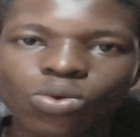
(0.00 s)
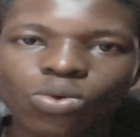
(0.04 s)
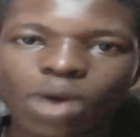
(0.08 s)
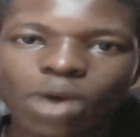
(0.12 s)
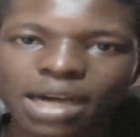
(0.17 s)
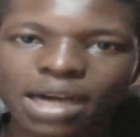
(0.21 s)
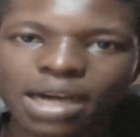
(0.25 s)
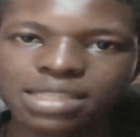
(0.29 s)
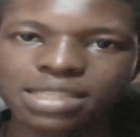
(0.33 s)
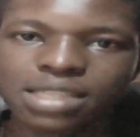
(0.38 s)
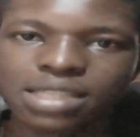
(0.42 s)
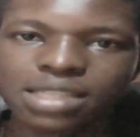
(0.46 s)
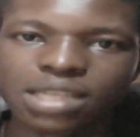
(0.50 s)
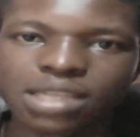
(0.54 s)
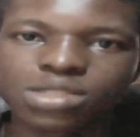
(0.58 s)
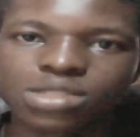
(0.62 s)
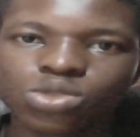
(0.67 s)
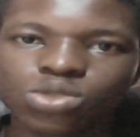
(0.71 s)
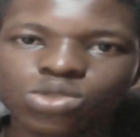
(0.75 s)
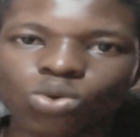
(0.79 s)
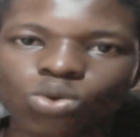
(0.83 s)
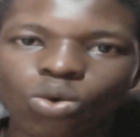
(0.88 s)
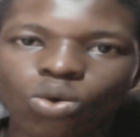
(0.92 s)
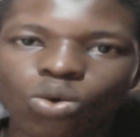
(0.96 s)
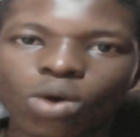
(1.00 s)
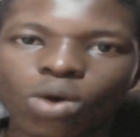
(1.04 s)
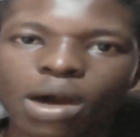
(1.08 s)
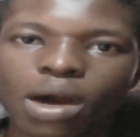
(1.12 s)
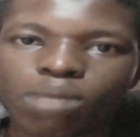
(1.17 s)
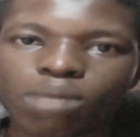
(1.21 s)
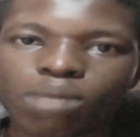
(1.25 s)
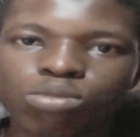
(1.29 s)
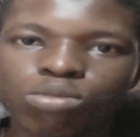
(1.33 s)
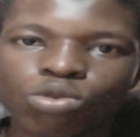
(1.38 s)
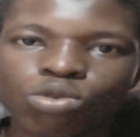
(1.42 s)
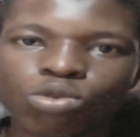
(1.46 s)
AdSense to
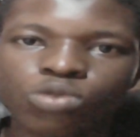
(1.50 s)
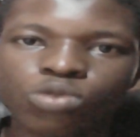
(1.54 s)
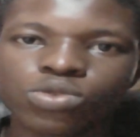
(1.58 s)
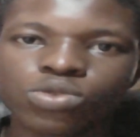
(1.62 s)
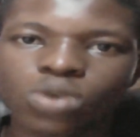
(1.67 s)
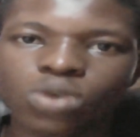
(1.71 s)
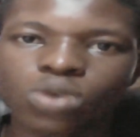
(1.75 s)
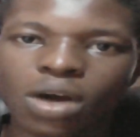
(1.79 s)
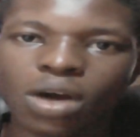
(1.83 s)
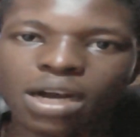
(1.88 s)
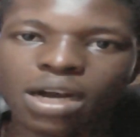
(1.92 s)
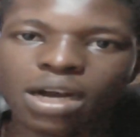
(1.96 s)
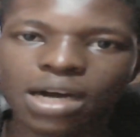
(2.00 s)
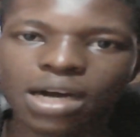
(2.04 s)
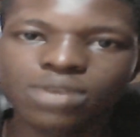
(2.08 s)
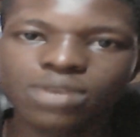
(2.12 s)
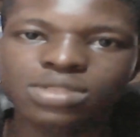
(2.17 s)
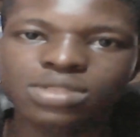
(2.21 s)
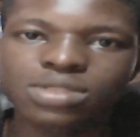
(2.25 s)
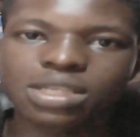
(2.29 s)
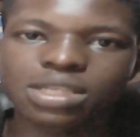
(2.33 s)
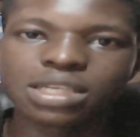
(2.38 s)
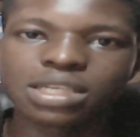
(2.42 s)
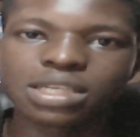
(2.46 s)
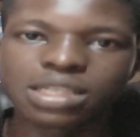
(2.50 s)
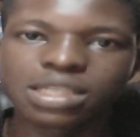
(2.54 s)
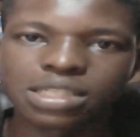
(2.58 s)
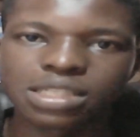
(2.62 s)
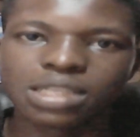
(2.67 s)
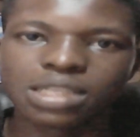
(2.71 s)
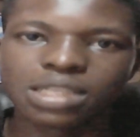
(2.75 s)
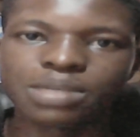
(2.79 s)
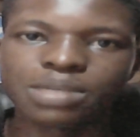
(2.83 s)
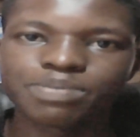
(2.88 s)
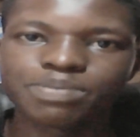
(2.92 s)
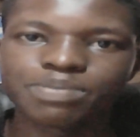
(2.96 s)
approve your account
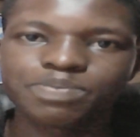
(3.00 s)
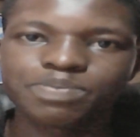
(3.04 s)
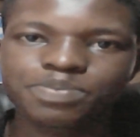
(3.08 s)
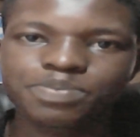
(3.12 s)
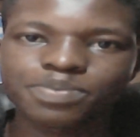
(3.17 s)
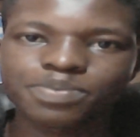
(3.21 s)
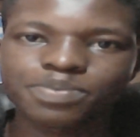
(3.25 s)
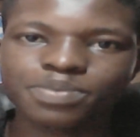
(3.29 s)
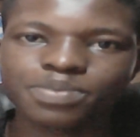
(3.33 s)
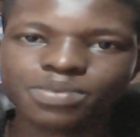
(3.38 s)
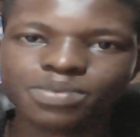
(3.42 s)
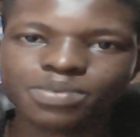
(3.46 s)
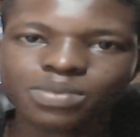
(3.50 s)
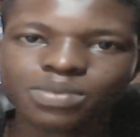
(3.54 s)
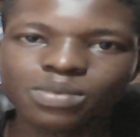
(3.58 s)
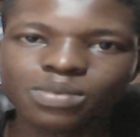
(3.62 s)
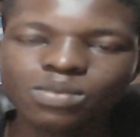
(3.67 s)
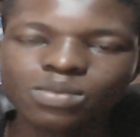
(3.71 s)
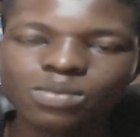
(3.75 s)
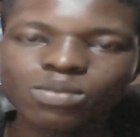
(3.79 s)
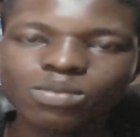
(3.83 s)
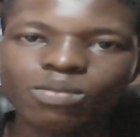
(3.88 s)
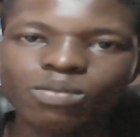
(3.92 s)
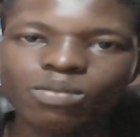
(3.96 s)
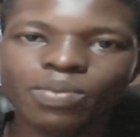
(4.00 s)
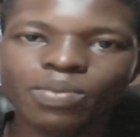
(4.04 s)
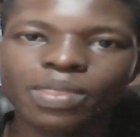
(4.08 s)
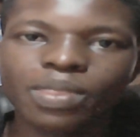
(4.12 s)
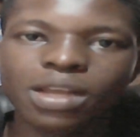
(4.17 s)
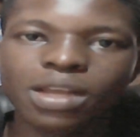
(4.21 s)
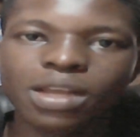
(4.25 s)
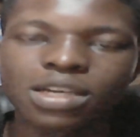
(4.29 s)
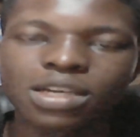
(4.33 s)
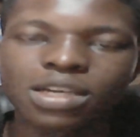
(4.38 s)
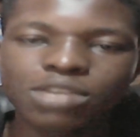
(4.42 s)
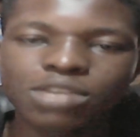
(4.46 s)
easily.
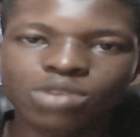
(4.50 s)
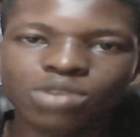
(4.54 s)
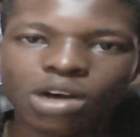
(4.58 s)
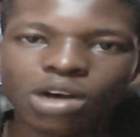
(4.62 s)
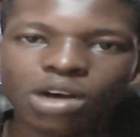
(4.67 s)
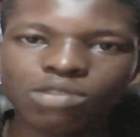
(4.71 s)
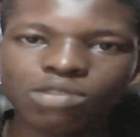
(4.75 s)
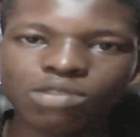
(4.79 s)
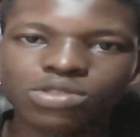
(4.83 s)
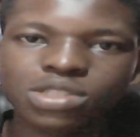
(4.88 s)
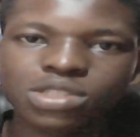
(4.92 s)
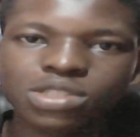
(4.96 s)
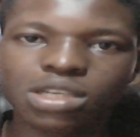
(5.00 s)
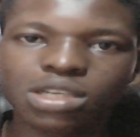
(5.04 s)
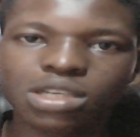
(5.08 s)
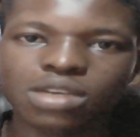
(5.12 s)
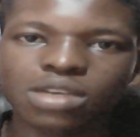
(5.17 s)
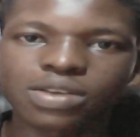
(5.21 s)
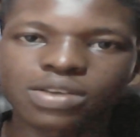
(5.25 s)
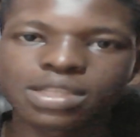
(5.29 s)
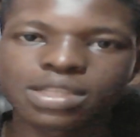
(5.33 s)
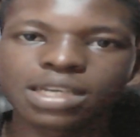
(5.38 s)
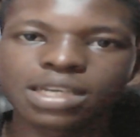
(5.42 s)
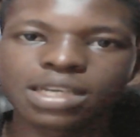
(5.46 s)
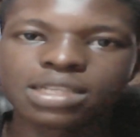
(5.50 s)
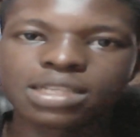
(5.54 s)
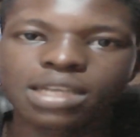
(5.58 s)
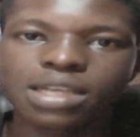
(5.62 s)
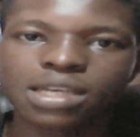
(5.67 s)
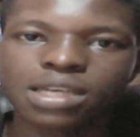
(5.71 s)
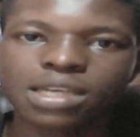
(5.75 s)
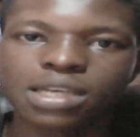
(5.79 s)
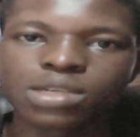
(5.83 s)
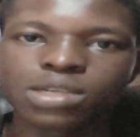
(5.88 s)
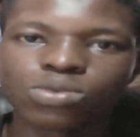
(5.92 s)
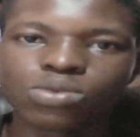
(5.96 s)
If you haven't created
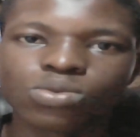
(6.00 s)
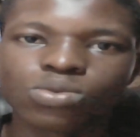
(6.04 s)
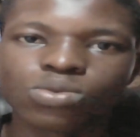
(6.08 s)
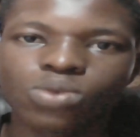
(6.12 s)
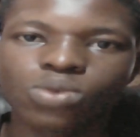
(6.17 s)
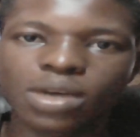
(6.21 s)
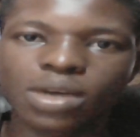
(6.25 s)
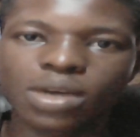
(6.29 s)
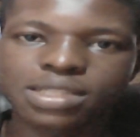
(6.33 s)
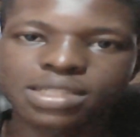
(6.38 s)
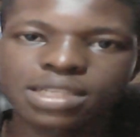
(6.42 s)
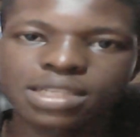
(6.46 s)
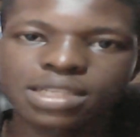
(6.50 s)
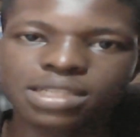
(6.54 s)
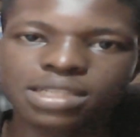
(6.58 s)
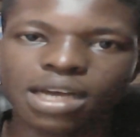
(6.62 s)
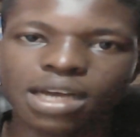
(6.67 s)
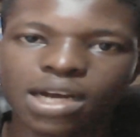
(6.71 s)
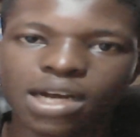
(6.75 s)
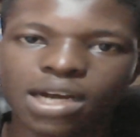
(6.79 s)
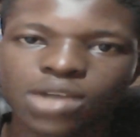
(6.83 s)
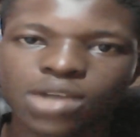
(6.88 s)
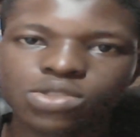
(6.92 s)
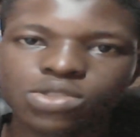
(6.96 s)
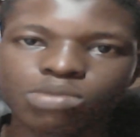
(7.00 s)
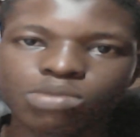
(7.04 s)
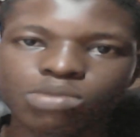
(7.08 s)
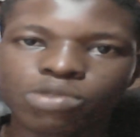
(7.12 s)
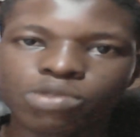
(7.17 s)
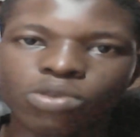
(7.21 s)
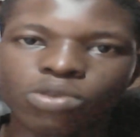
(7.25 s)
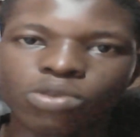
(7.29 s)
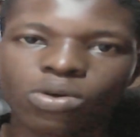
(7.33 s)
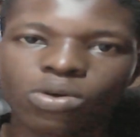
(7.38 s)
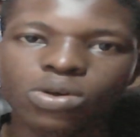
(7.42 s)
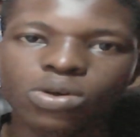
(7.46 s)
a Google AdSense account
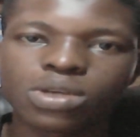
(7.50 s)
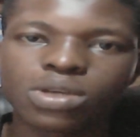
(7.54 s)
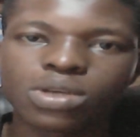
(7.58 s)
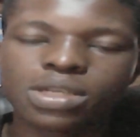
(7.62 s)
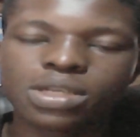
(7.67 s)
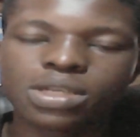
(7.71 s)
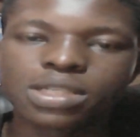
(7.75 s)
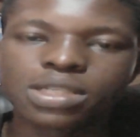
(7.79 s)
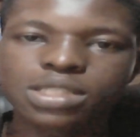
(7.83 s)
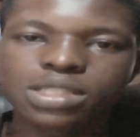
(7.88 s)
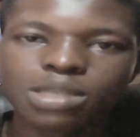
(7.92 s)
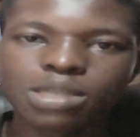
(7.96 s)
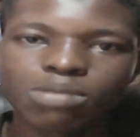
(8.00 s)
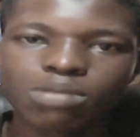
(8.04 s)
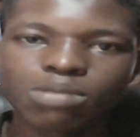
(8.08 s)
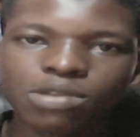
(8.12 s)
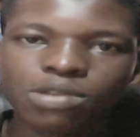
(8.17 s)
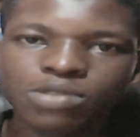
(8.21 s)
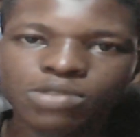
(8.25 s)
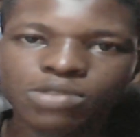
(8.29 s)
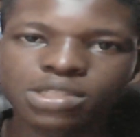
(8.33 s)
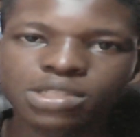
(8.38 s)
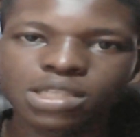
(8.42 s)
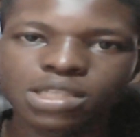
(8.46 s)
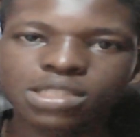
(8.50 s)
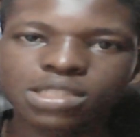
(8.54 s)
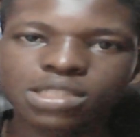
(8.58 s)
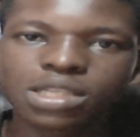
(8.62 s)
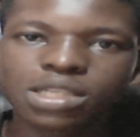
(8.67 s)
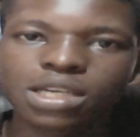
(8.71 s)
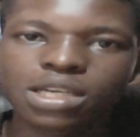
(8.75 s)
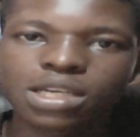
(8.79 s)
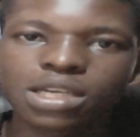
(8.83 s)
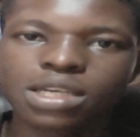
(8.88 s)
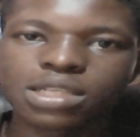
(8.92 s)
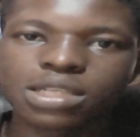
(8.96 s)
before, simply visit
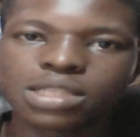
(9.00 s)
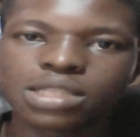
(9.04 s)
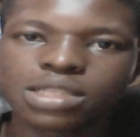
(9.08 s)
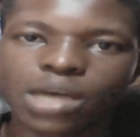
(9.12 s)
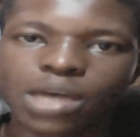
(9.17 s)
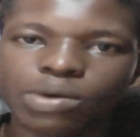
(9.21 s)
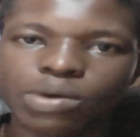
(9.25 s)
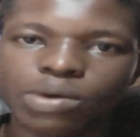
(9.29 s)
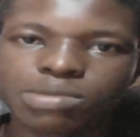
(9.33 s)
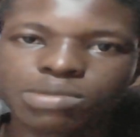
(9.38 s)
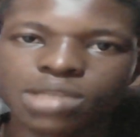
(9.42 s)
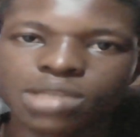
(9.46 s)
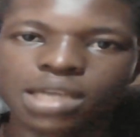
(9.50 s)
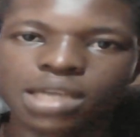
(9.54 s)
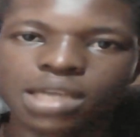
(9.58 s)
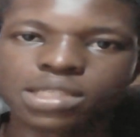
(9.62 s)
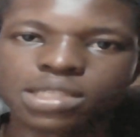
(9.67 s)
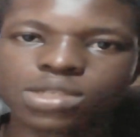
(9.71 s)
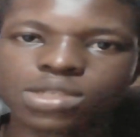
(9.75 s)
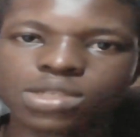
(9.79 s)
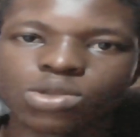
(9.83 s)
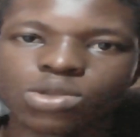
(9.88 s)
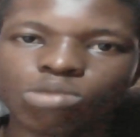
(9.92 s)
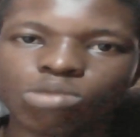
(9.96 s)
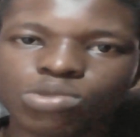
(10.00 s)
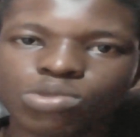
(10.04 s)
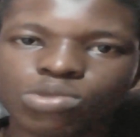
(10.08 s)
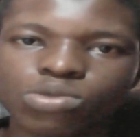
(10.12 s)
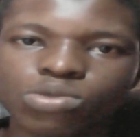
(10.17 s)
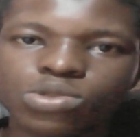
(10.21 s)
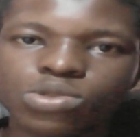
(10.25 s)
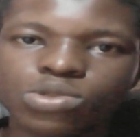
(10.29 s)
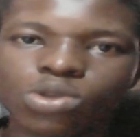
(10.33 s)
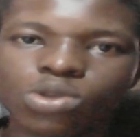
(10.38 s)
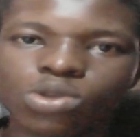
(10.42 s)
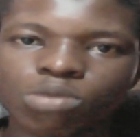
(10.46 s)
their website
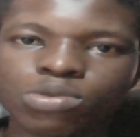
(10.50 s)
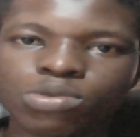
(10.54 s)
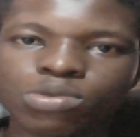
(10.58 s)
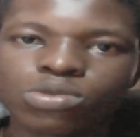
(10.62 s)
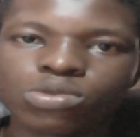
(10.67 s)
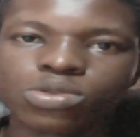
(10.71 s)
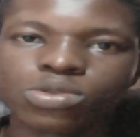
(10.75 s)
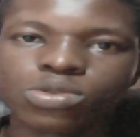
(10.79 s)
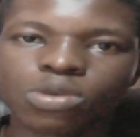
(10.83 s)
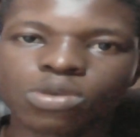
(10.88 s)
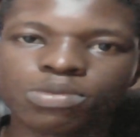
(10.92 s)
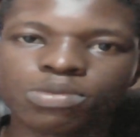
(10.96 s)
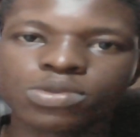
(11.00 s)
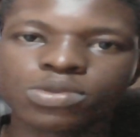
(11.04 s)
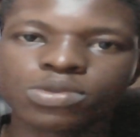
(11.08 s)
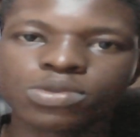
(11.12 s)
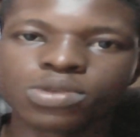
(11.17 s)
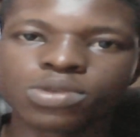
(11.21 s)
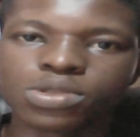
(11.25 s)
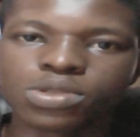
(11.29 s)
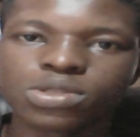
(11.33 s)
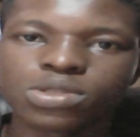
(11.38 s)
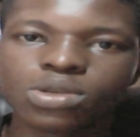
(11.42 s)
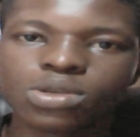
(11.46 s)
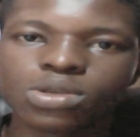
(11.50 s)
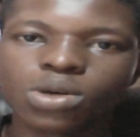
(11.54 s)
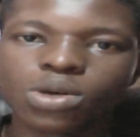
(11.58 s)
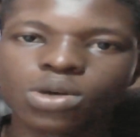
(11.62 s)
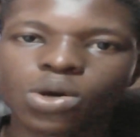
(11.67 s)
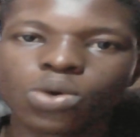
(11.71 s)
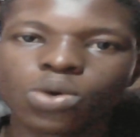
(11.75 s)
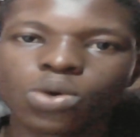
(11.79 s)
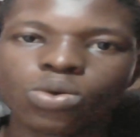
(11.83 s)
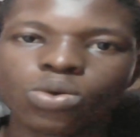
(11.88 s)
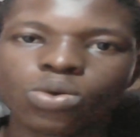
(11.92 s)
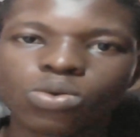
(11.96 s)

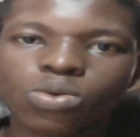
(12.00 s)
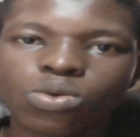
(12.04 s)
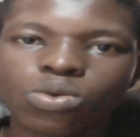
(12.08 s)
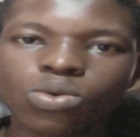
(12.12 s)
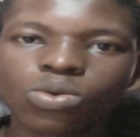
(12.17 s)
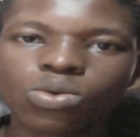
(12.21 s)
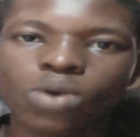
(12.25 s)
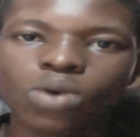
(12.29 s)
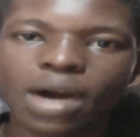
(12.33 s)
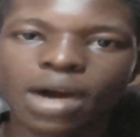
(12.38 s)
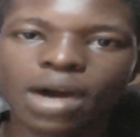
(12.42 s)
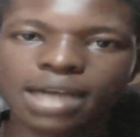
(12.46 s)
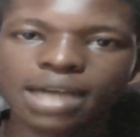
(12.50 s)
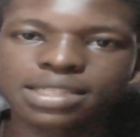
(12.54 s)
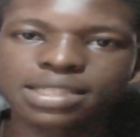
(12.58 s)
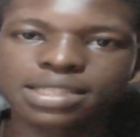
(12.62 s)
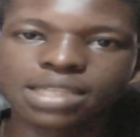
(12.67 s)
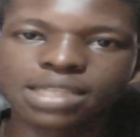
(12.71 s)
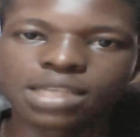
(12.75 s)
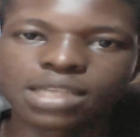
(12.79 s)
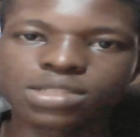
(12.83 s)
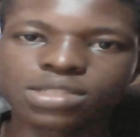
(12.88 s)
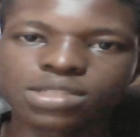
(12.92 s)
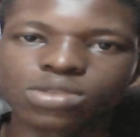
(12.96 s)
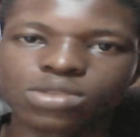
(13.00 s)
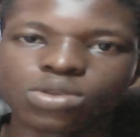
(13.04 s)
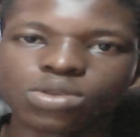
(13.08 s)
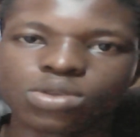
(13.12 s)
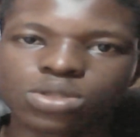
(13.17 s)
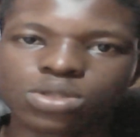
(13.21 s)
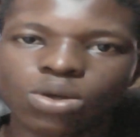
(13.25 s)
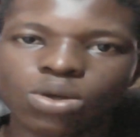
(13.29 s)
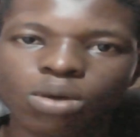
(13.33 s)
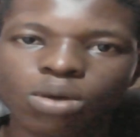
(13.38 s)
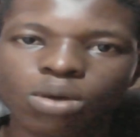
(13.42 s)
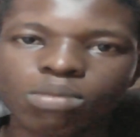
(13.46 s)

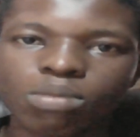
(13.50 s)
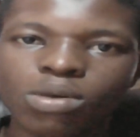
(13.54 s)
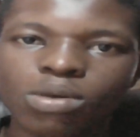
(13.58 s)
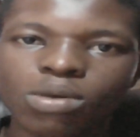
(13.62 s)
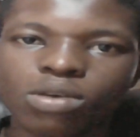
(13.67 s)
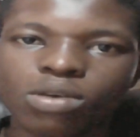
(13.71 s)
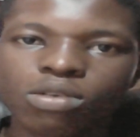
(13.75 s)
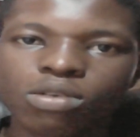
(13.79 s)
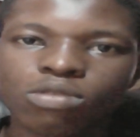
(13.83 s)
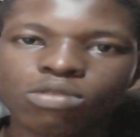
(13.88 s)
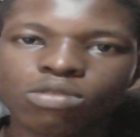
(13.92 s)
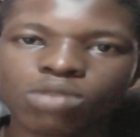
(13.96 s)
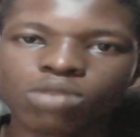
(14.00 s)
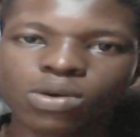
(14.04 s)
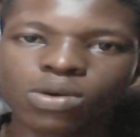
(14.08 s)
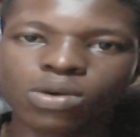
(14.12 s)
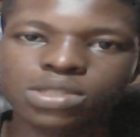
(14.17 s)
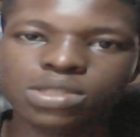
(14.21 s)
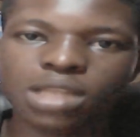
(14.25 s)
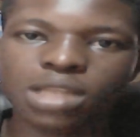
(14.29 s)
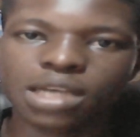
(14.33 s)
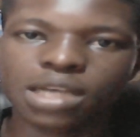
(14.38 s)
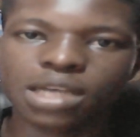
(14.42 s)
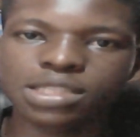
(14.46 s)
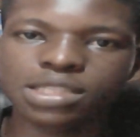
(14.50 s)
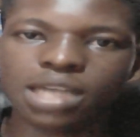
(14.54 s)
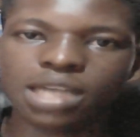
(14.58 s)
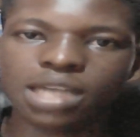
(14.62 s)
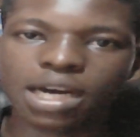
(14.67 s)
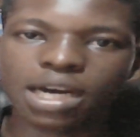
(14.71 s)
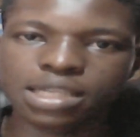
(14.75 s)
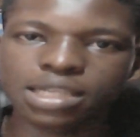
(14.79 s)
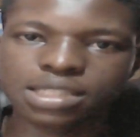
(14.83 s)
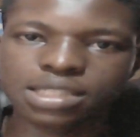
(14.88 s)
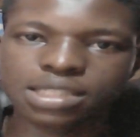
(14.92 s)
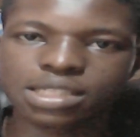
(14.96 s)

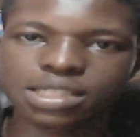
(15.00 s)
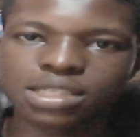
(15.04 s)
www.googleadsense.com/ads,